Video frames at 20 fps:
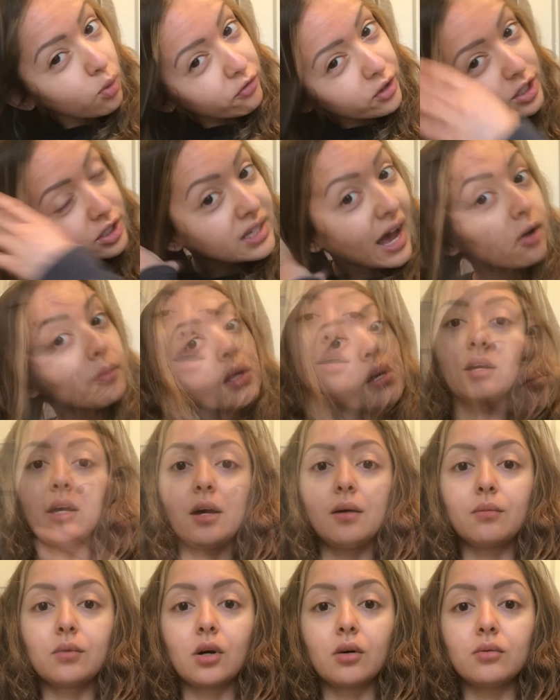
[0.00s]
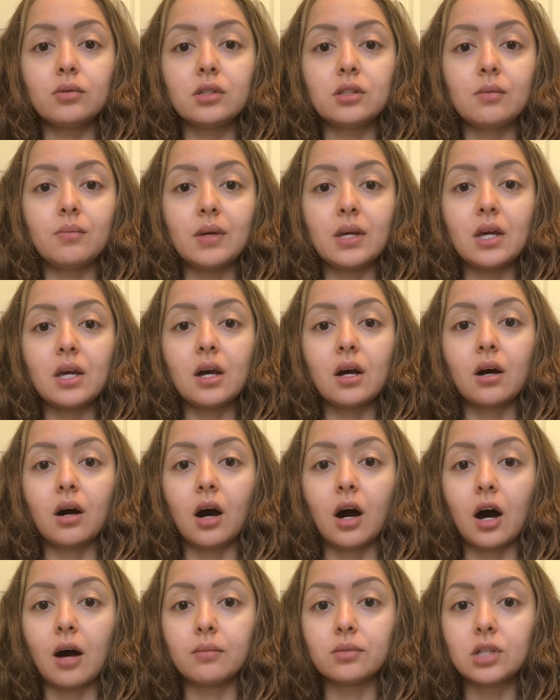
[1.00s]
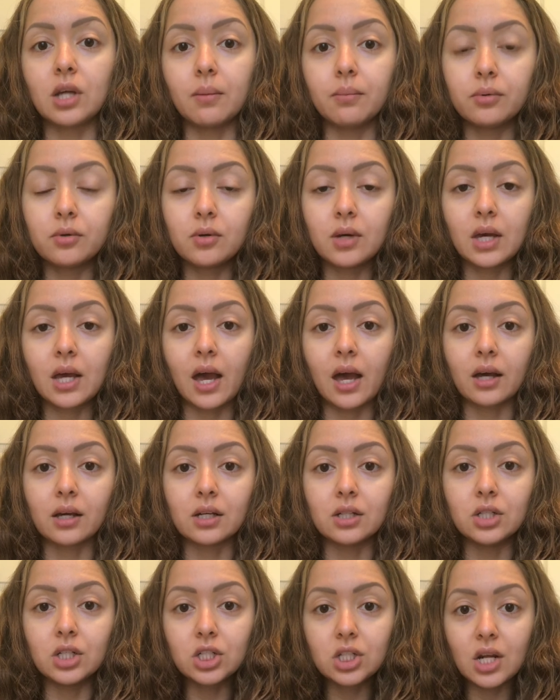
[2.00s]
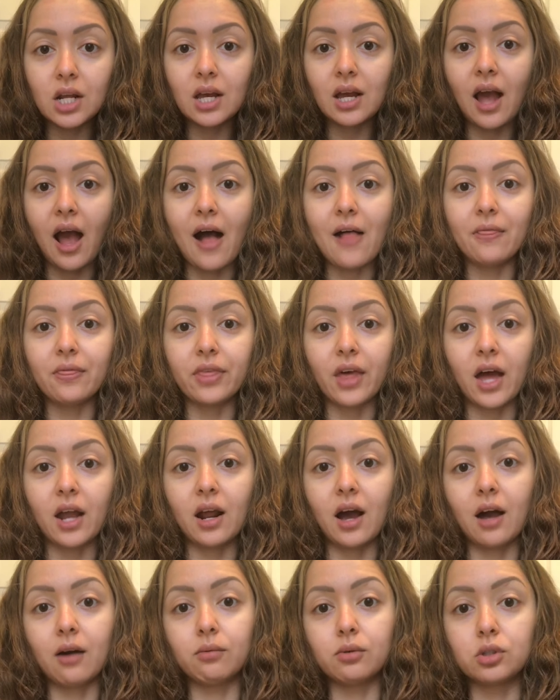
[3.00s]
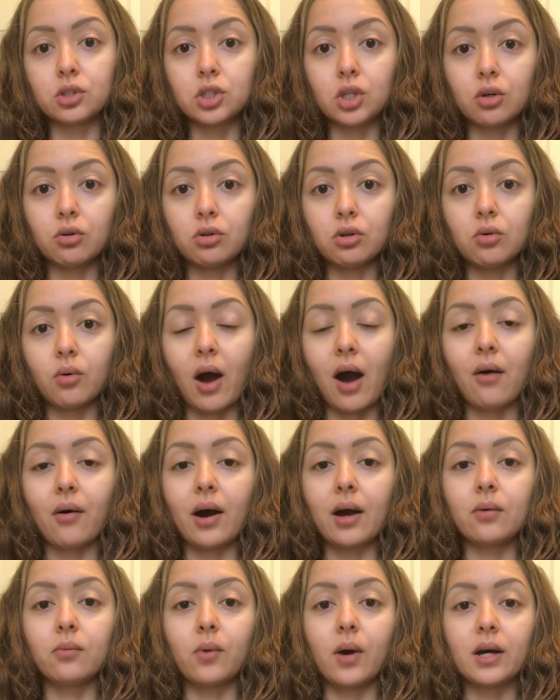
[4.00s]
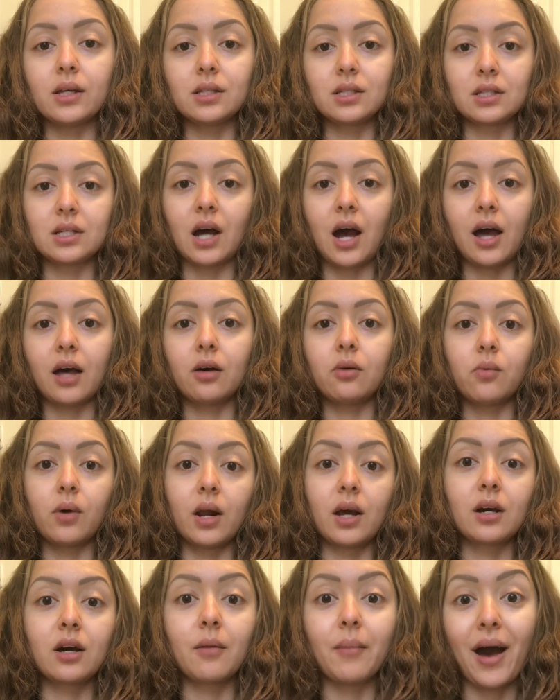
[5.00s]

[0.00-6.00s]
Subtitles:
So I am going to be shampooing and conditioning, and then I will show you how I wet style when I come